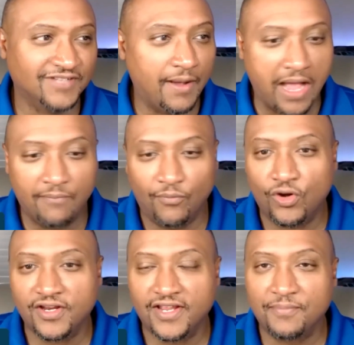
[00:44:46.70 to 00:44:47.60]
I'm
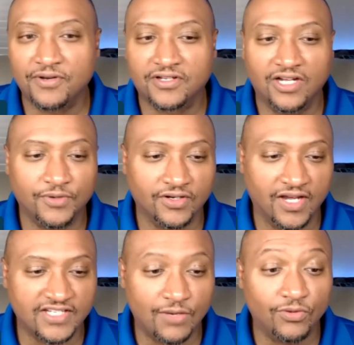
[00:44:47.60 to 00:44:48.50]
more than happy to come here,
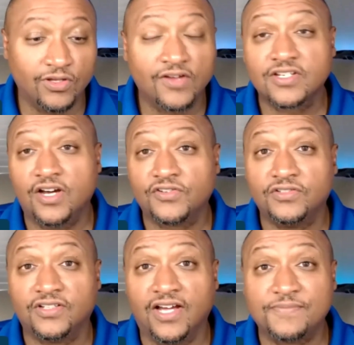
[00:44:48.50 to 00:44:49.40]
guys. I would love to talk to
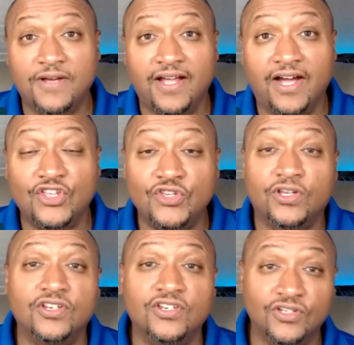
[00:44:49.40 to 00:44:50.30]
you guys about how you
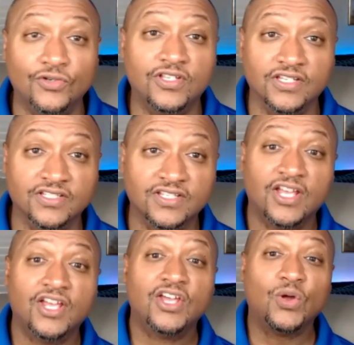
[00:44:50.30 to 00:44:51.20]
can do this
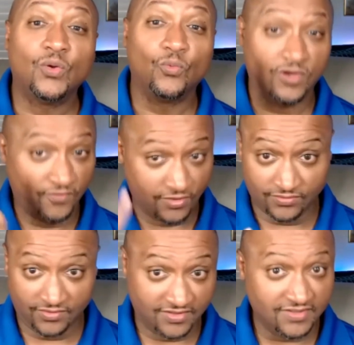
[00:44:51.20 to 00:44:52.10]
with a
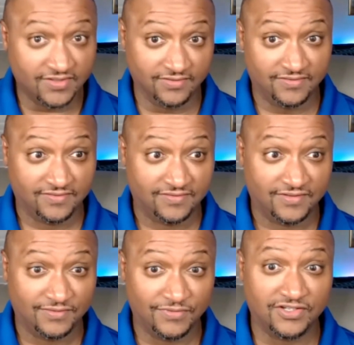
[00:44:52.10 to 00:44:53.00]
virtual assistant,
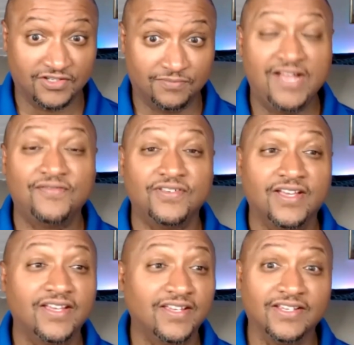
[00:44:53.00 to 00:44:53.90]
because my
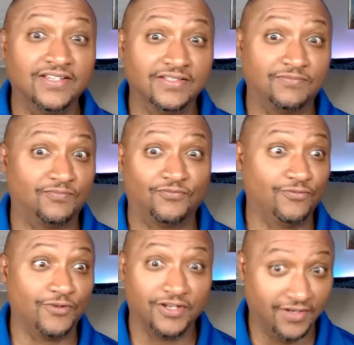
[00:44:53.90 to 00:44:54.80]
VA is
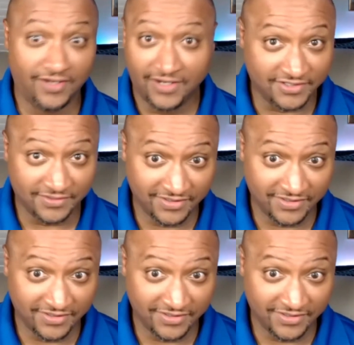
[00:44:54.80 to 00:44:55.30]
freaking awesome.